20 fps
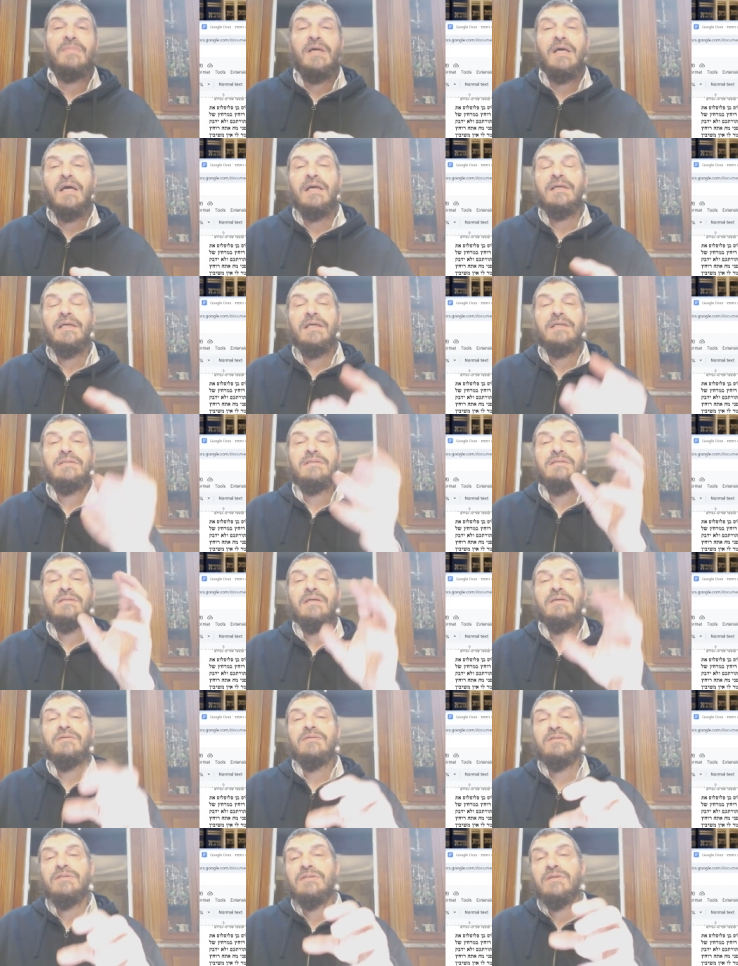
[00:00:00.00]
I guess
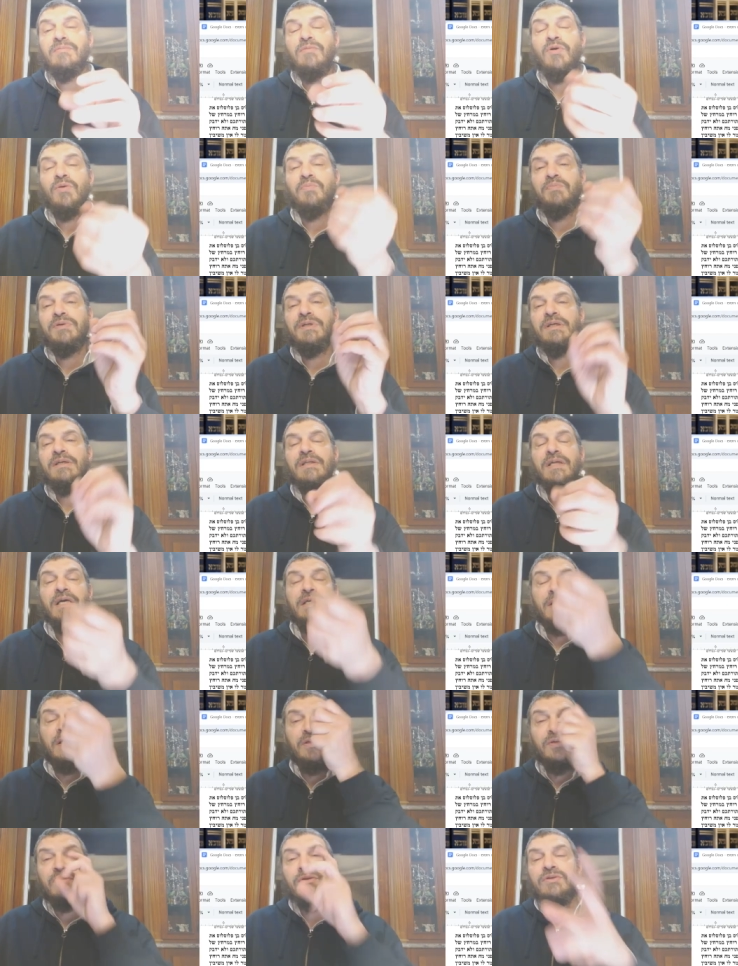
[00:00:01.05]
there's some opening there
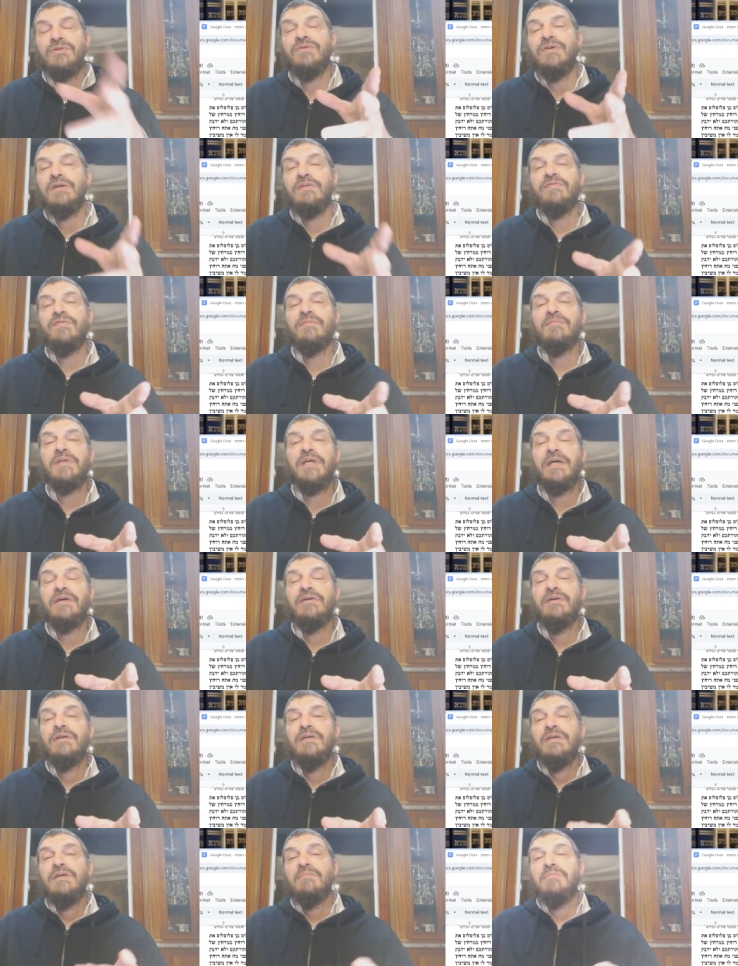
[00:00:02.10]
that you can drink from there.
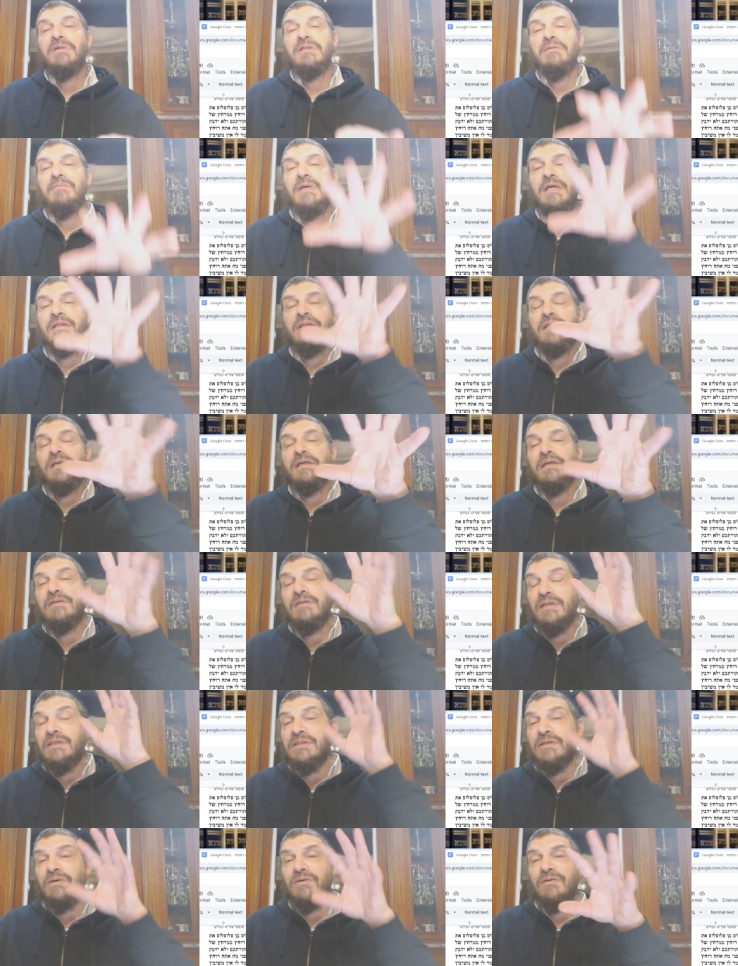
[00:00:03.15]
But the main thing in
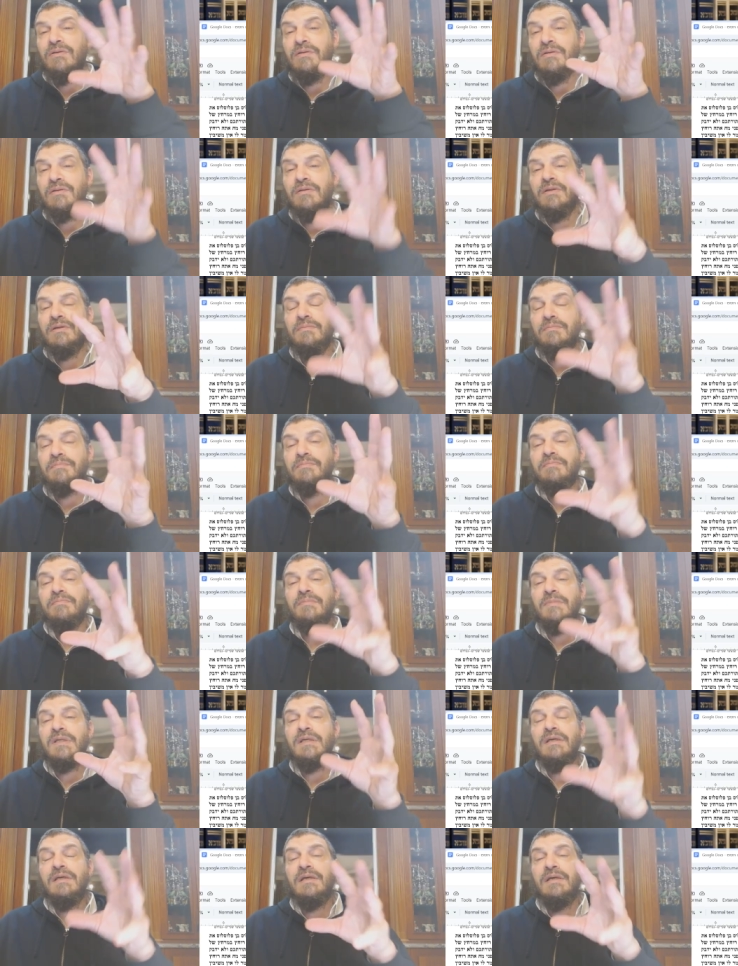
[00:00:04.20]
this whole
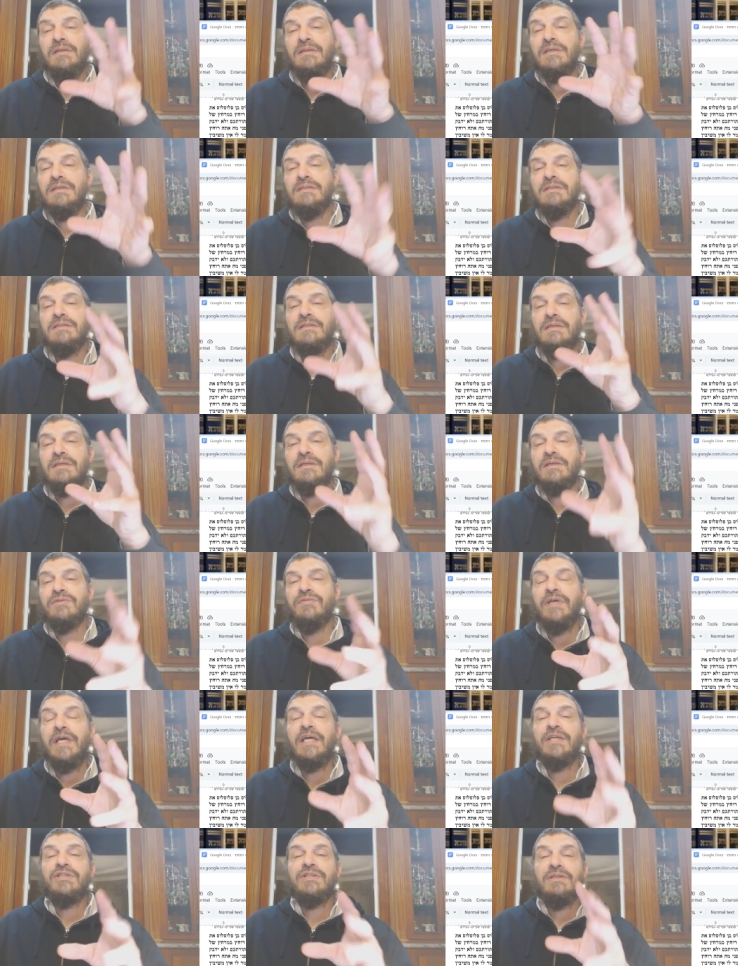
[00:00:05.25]

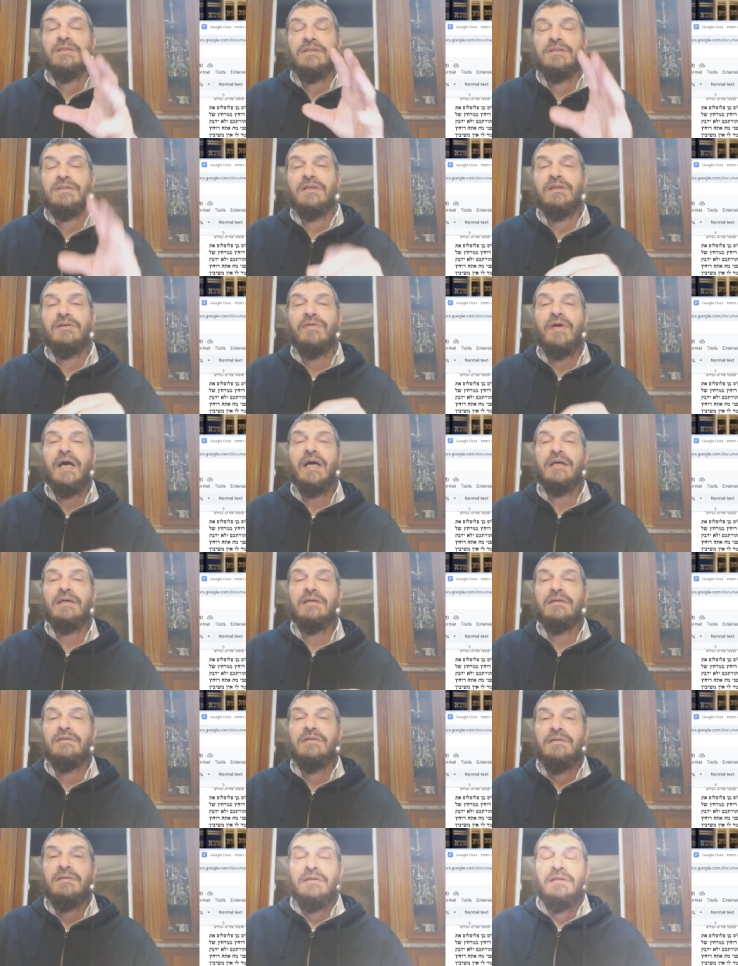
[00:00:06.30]
creation is the
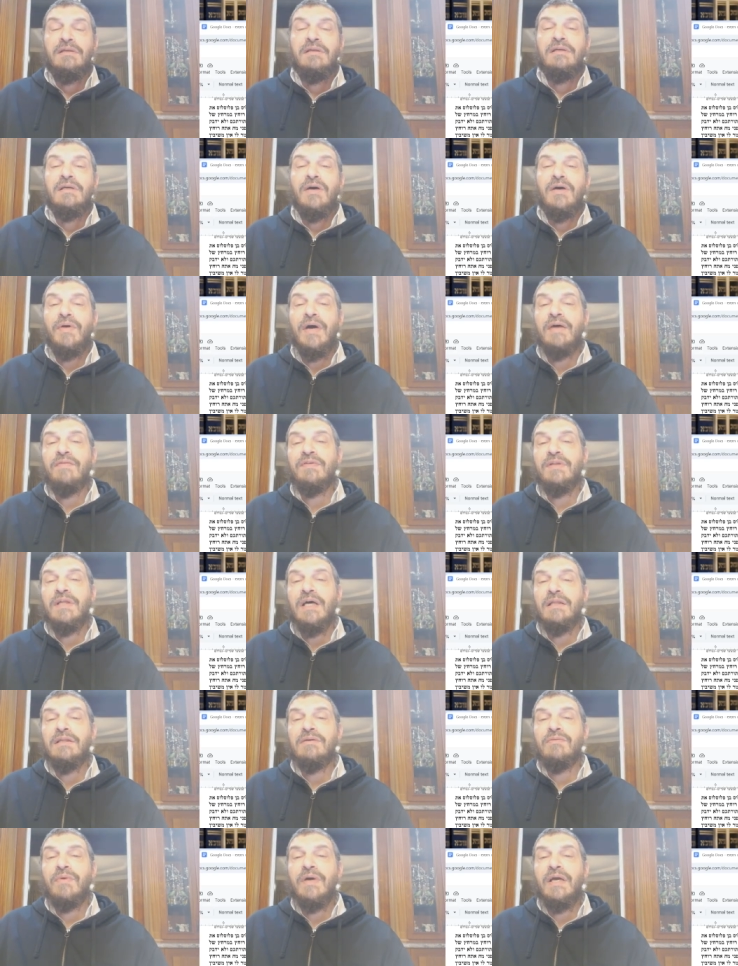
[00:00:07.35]
dragon. However, the
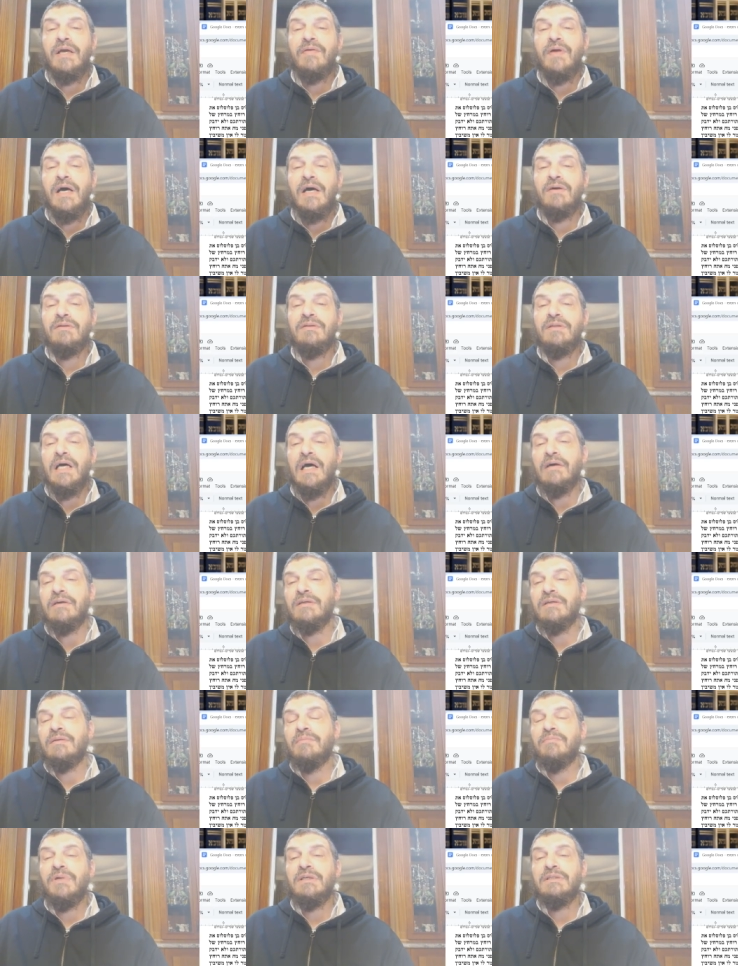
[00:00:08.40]
other way around,
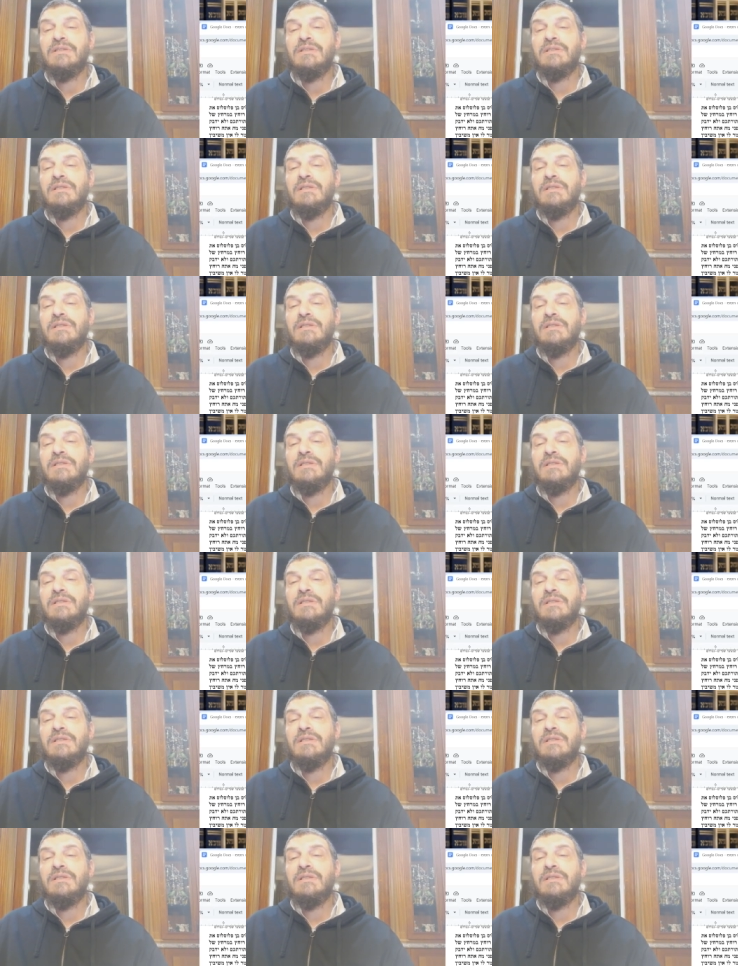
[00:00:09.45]
darken bosses